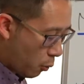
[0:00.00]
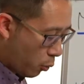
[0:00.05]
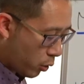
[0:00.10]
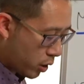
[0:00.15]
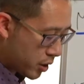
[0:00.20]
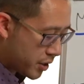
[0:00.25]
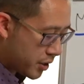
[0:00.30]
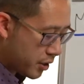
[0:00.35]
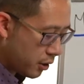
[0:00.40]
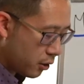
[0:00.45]

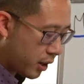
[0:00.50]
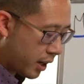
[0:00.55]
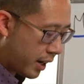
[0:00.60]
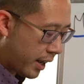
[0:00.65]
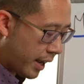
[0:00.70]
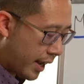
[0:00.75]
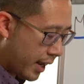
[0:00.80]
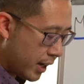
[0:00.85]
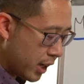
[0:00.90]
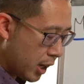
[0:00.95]
We're still
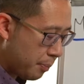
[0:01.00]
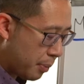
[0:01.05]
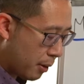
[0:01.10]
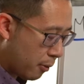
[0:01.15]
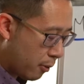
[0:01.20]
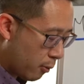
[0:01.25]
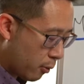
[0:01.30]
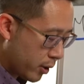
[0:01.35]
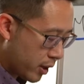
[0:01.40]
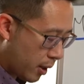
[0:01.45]
gonna end up
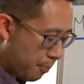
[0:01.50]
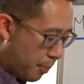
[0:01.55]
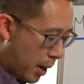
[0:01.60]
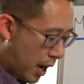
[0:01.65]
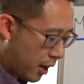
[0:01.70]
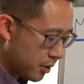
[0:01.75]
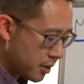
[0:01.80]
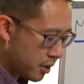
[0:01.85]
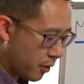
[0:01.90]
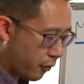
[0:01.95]
with a
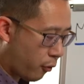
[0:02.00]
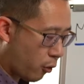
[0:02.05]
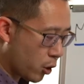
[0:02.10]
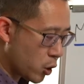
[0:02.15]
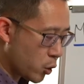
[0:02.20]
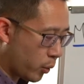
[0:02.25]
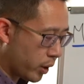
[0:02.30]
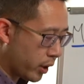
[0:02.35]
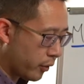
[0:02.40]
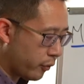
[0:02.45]
balance of
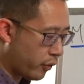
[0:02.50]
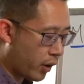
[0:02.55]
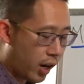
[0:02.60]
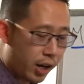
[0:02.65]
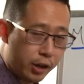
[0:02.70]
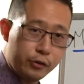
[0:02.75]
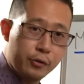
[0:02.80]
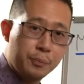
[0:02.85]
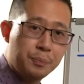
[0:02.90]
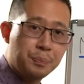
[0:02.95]

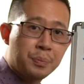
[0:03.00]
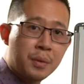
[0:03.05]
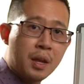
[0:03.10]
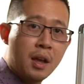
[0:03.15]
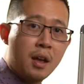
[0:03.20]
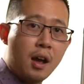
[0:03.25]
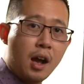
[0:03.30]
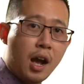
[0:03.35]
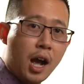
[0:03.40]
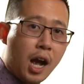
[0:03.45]
$425.
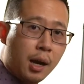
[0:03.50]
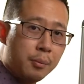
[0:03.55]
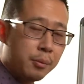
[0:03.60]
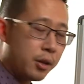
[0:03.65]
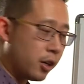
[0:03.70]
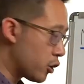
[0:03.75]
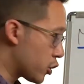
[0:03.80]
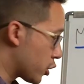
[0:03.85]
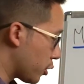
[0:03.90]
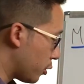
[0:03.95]
I'm
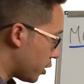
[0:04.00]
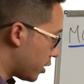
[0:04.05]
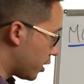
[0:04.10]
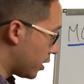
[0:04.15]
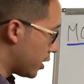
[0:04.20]
gonna show you the